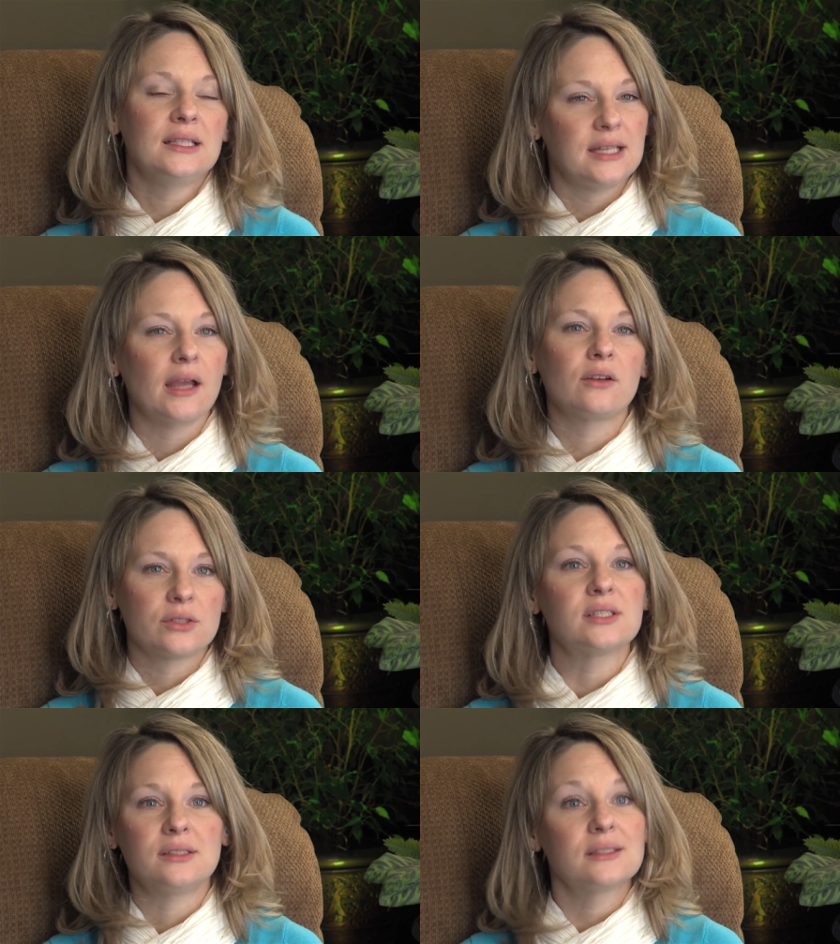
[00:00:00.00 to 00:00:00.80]
the
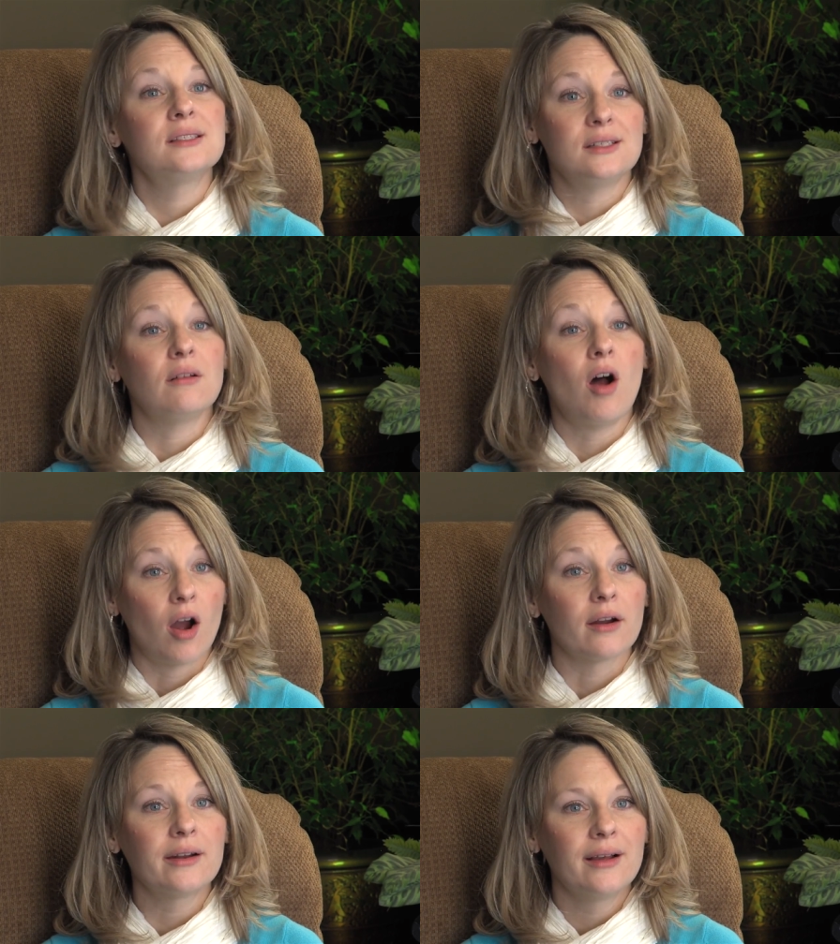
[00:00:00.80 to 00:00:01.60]
diagnosis is still
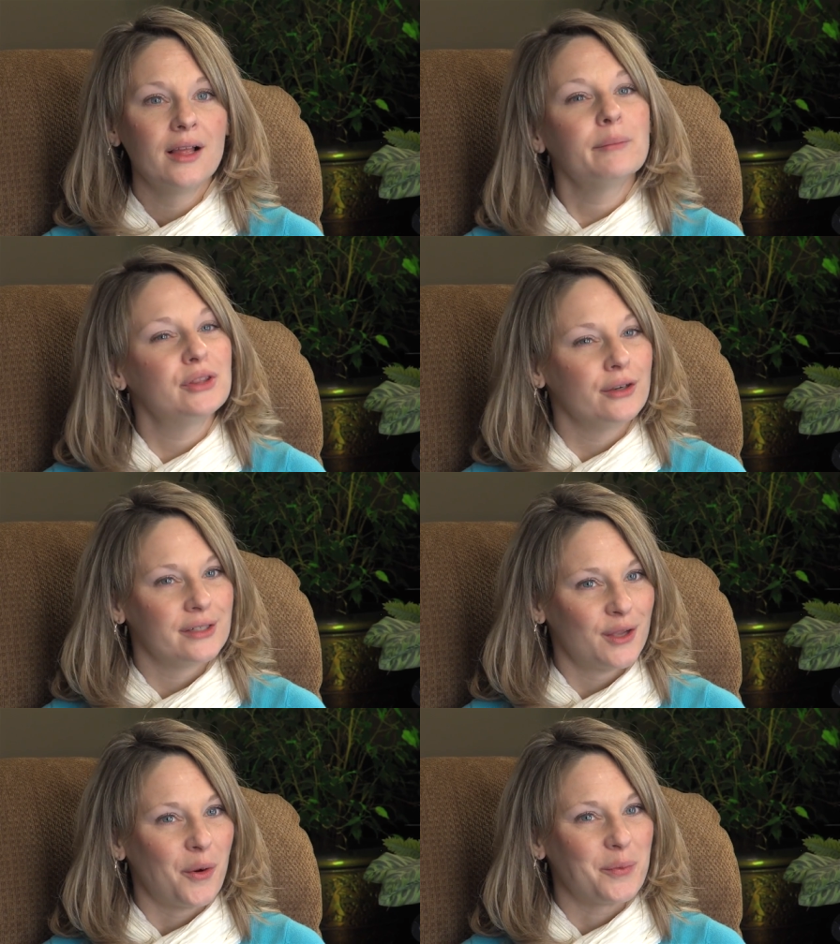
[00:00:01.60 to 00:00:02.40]
hard, but there
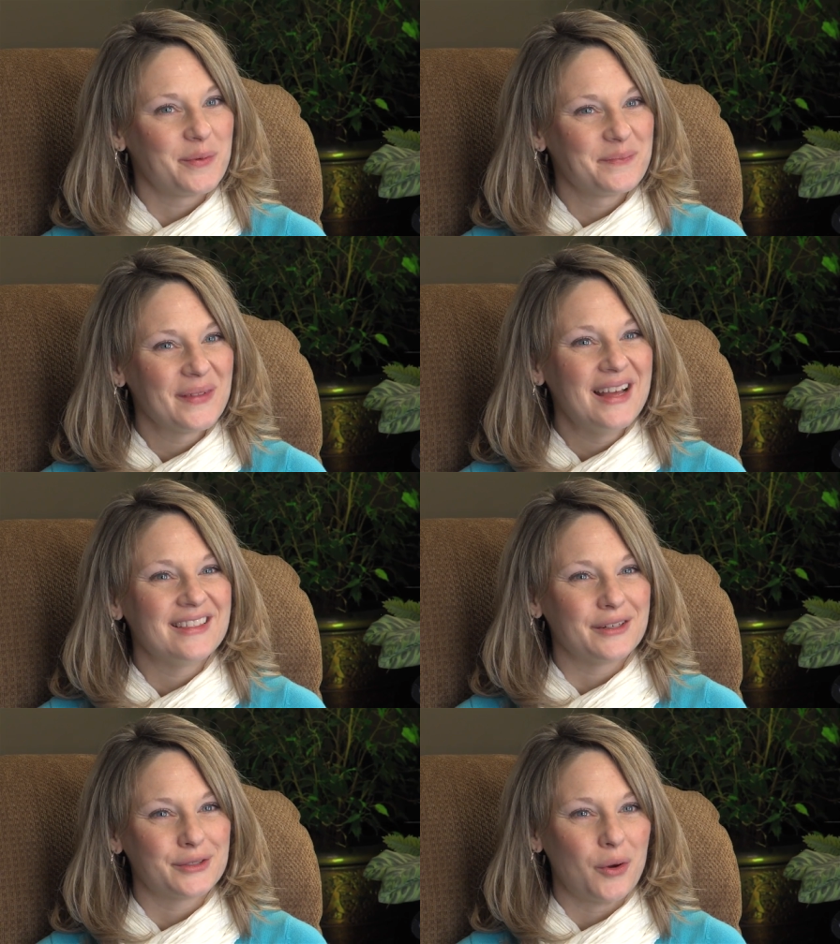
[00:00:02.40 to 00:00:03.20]
is hope.
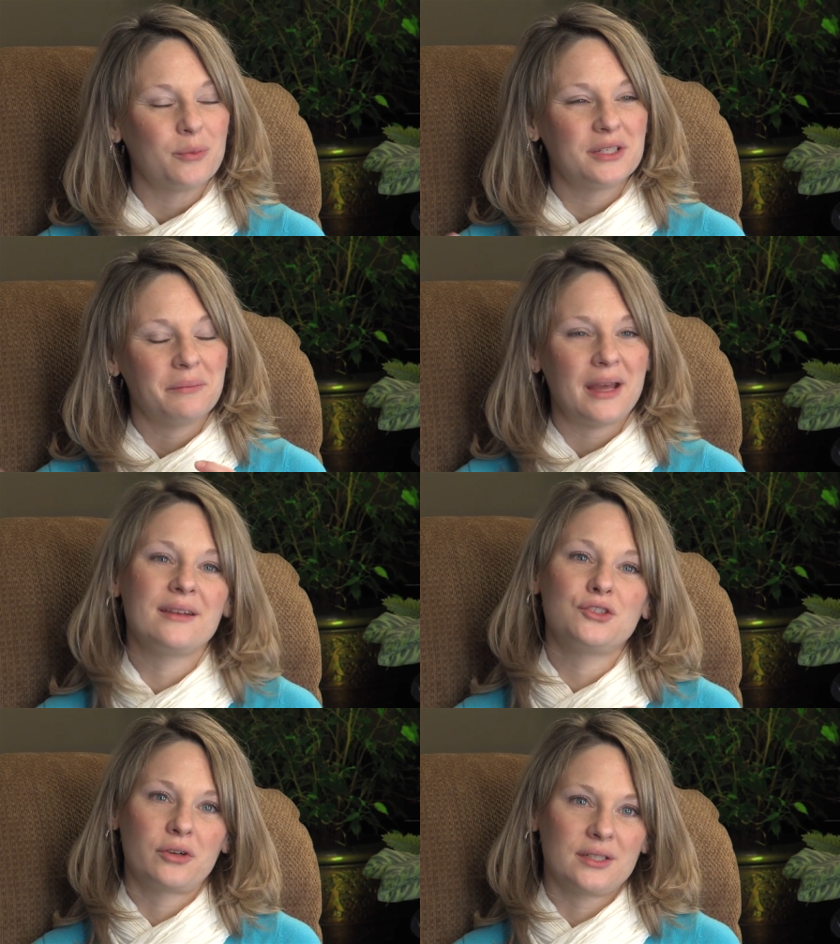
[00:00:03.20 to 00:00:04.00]
There's hope to
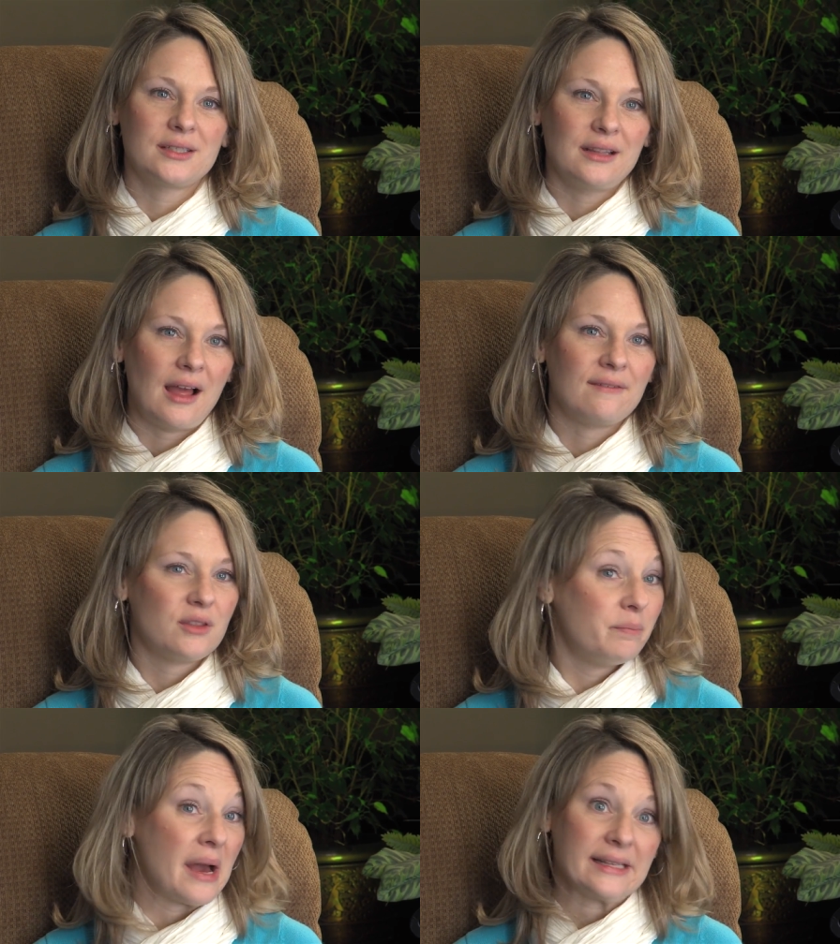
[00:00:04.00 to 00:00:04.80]
make Jordan's life
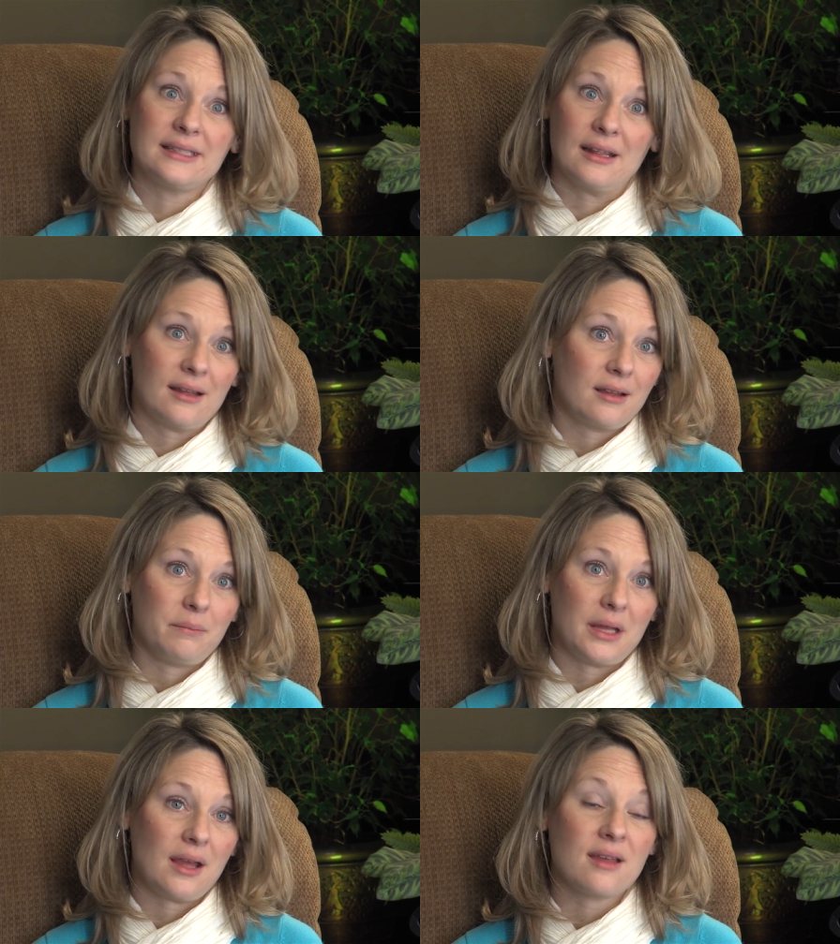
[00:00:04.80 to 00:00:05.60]
the best that it
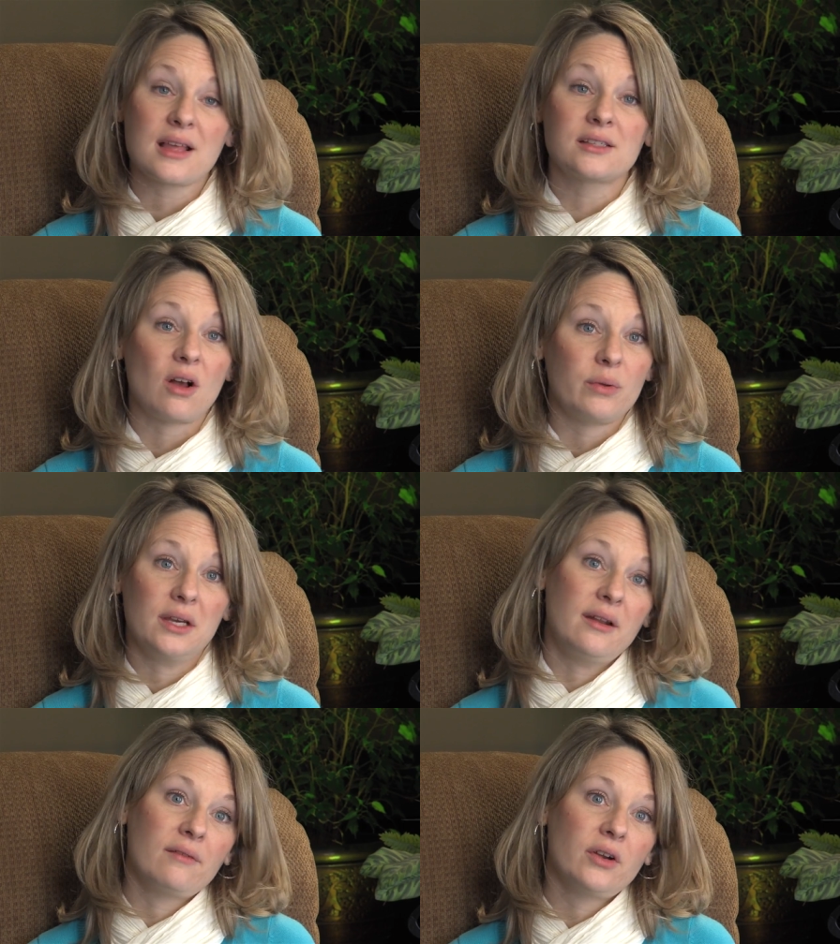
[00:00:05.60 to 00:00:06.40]
can be. And that's all we
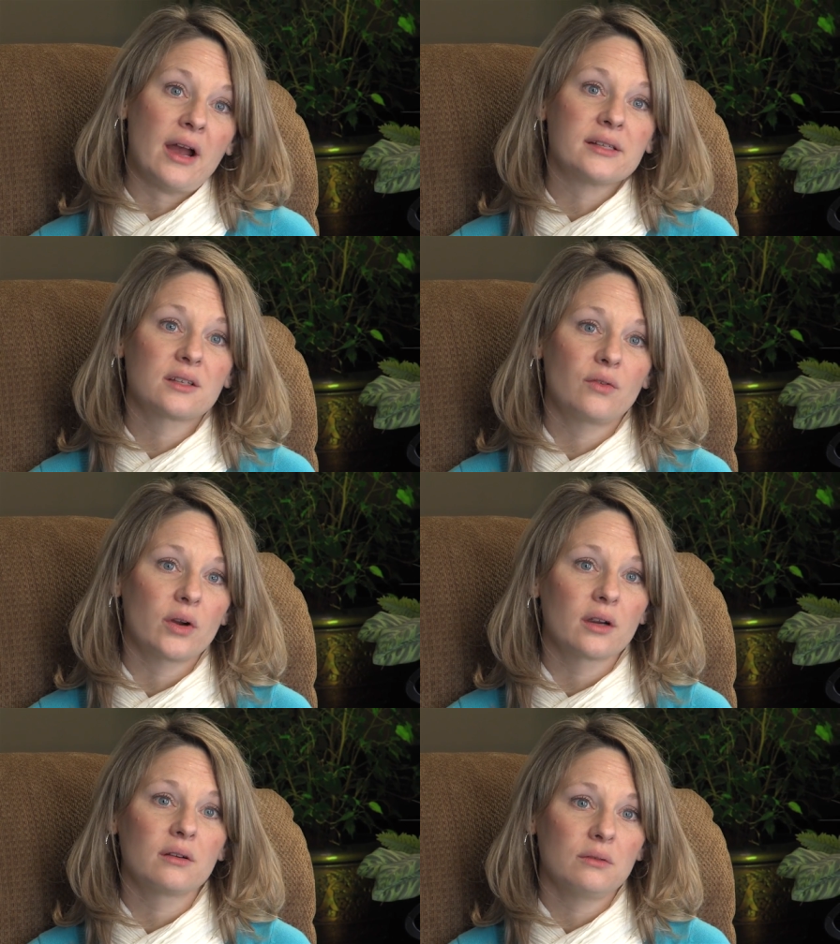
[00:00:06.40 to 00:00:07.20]
could ever ask
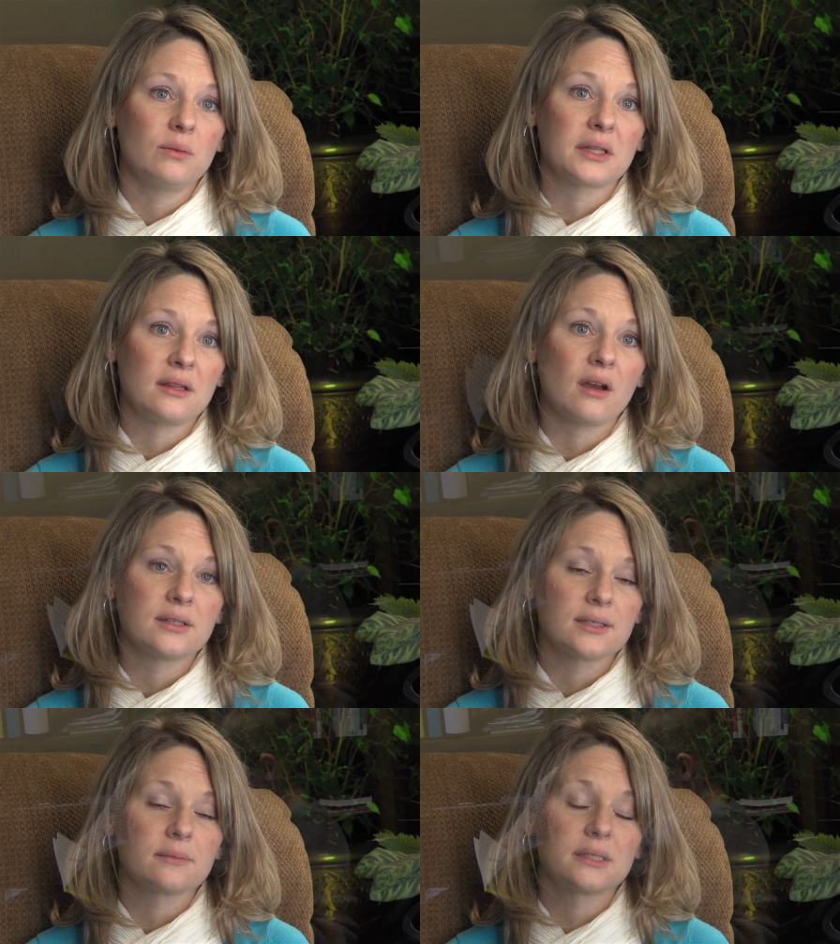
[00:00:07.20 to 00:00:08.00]
for with the
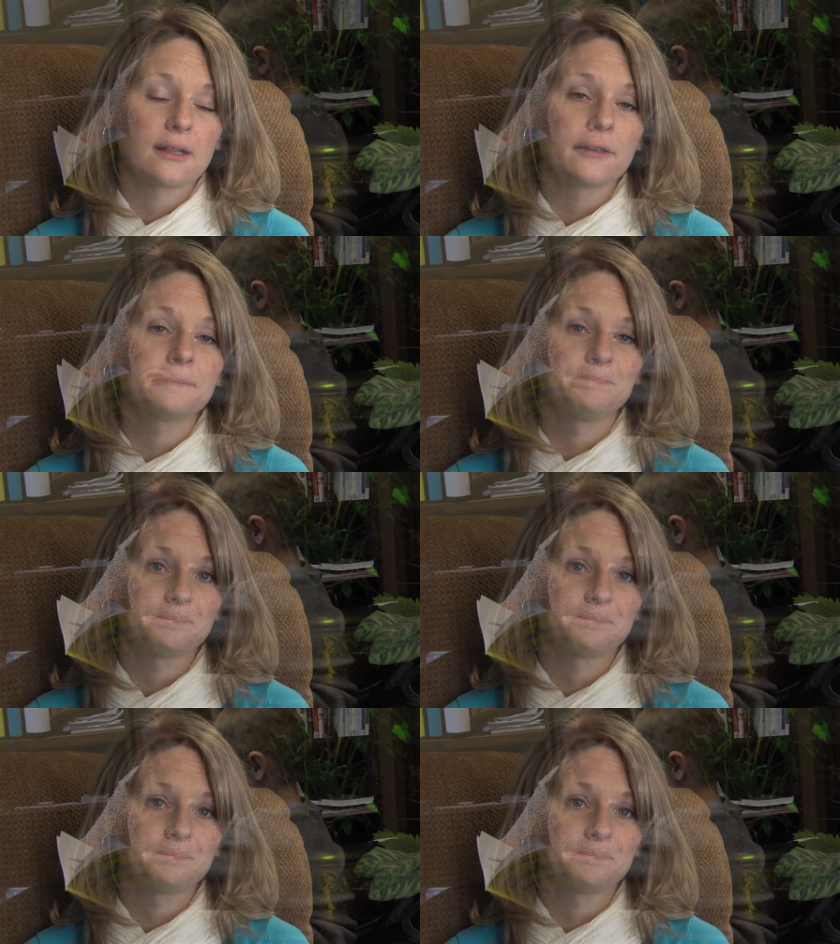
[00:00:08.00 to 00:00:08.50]
Autism Center.